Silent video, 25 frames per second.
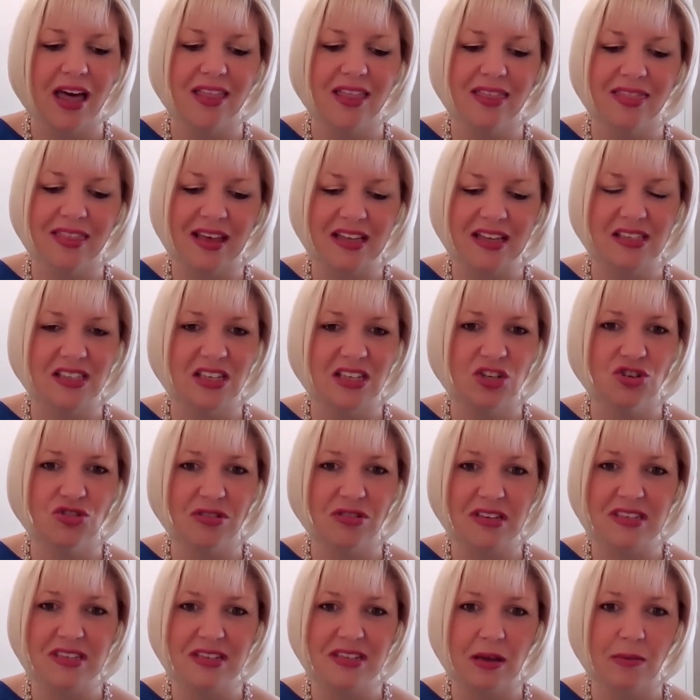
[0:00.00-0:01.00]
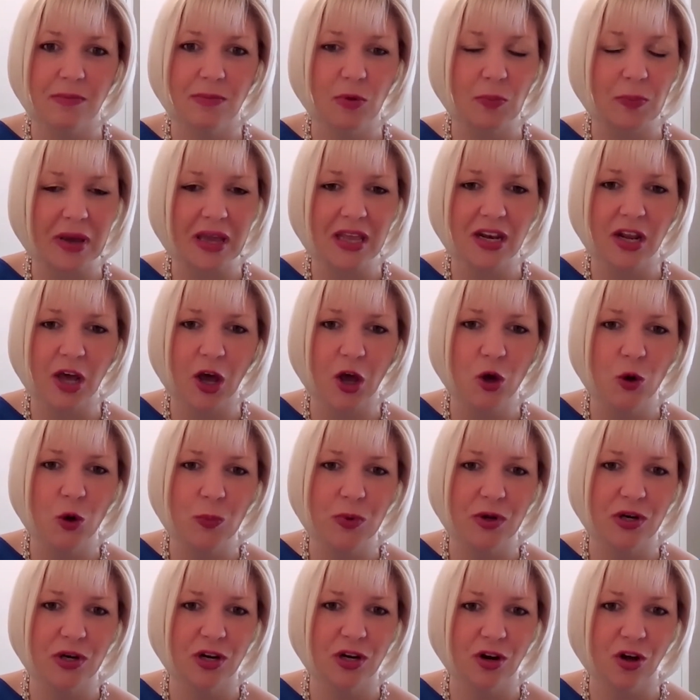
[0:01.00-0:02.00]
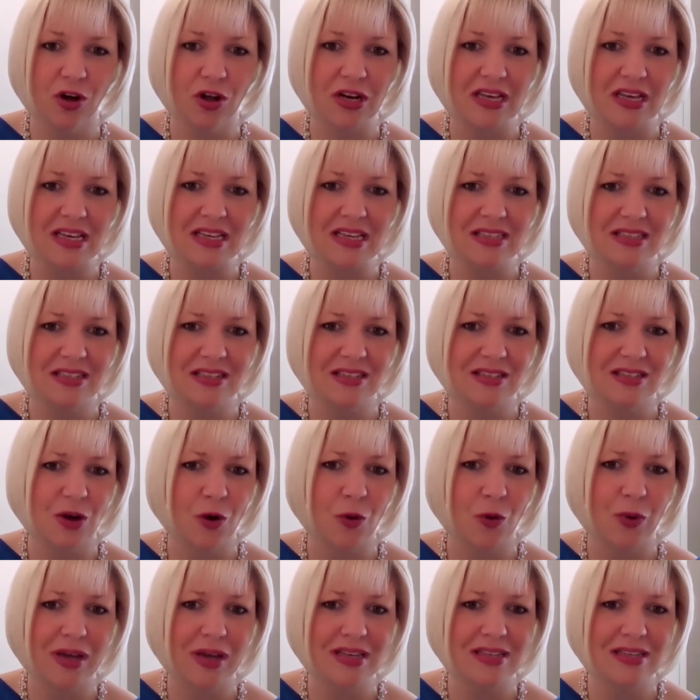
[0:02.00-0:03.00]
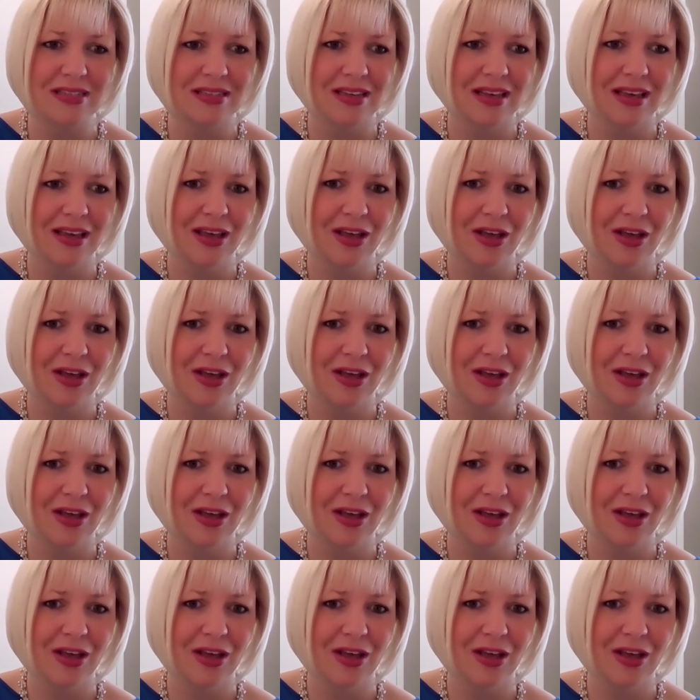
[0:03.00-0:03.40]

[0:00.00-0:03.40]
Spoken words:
I think that's interesting, but being open and honest is always,